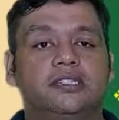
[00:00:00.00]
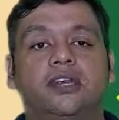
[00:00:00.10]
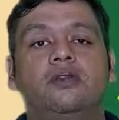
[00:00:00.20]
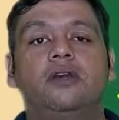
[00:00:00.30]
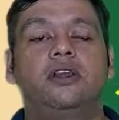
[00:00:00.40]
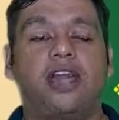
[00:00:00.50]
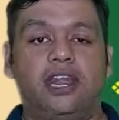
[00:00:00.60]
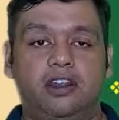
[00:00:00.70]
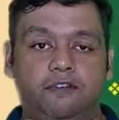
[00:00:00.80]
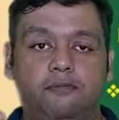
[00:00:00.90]
cellular
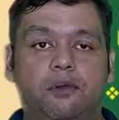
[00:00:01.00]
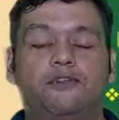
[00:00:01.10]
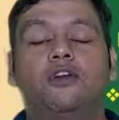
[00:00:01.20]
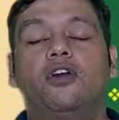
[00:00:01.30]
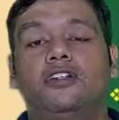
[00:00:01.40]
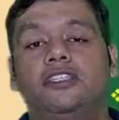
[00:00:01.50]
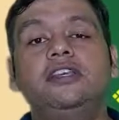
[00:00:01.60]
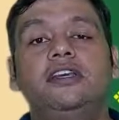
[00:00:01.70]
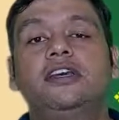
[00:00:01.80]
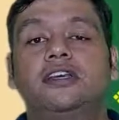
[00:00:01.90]
kind of
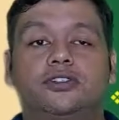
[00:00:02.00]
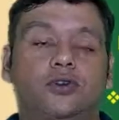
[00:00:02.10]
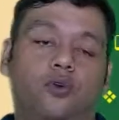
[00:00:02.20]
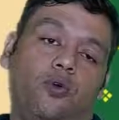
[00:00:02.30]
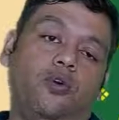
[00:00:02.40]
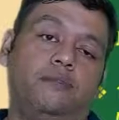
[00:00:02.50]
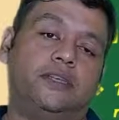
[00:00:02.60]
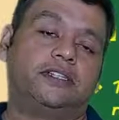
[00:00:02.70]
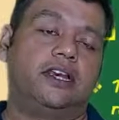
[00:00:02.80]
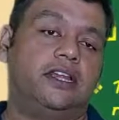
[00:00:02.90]
morphology. So
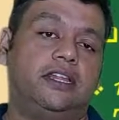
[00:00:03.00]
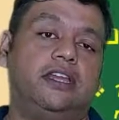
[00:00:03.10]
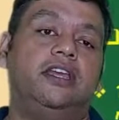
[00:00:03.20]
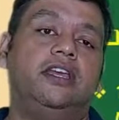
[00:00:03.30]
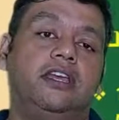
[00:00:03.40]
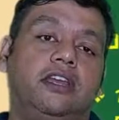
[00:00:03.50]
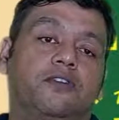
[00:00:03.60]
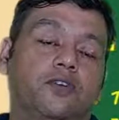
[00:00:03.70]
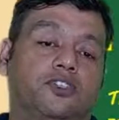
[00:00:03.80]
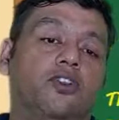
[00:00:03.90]
basically
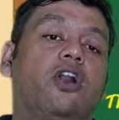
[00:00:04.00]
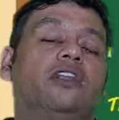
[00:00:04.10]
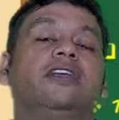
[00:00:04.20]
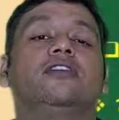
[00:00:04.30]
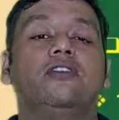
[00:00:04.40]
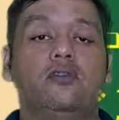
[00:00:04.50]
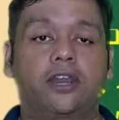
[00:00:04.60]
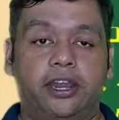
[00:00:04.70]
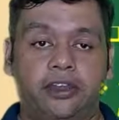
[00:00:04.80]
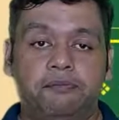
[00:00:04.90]
it was not
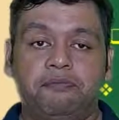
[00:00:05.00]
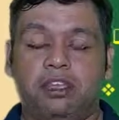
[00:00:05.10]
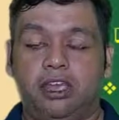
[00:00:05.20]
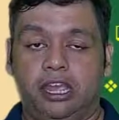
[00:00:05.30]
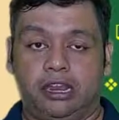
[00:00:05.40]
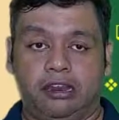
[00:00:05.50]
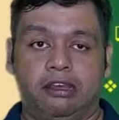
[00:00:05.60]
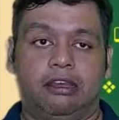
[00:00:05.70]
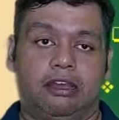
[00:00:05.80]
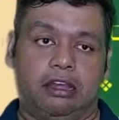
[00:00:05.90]
included
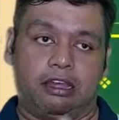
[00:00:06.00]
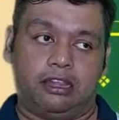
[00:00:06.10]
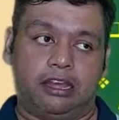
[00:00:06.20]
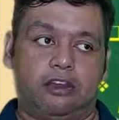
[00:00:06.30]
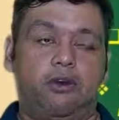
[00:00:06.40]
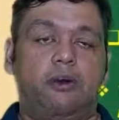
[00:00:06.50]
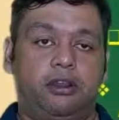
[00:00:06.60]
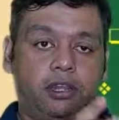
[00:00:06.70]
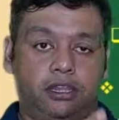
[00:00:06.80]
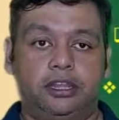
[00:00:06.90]
in
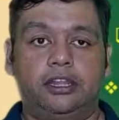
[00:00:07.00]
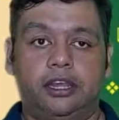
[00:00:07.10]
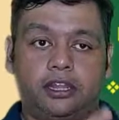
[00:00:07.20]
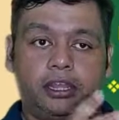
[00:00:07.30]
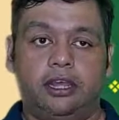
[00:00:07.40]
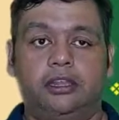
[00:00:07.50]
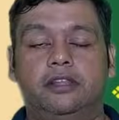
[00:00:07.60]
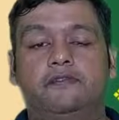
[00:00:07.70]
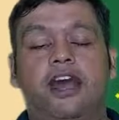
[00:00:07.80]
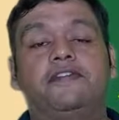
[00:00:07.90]

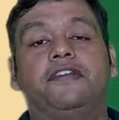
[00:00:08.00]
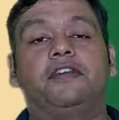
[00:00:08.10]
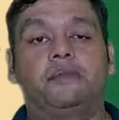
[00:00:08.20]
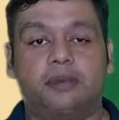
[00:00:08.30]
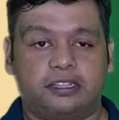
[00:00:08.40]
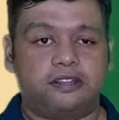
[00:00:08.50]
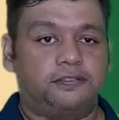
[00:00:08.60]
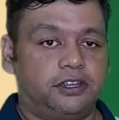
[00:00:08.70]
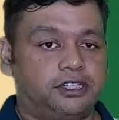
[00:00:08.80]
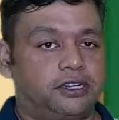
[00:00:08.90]
the five kingdom
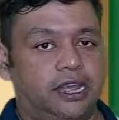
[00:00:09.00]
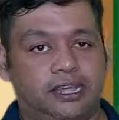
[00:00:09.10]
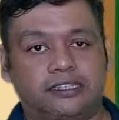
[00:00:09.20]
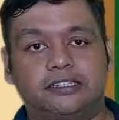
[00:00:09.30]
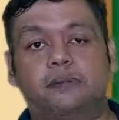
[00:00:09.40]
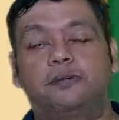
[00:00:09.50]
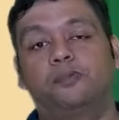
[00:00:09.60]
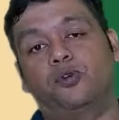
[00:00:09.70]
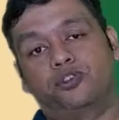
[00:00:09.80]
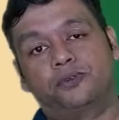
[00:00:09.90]
classification as
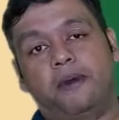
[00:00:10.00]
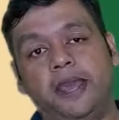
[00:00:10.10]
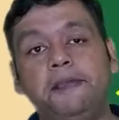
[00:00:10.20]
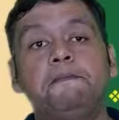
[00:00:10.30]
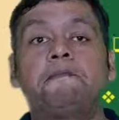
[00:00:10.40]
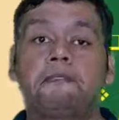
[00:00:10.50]
proposed by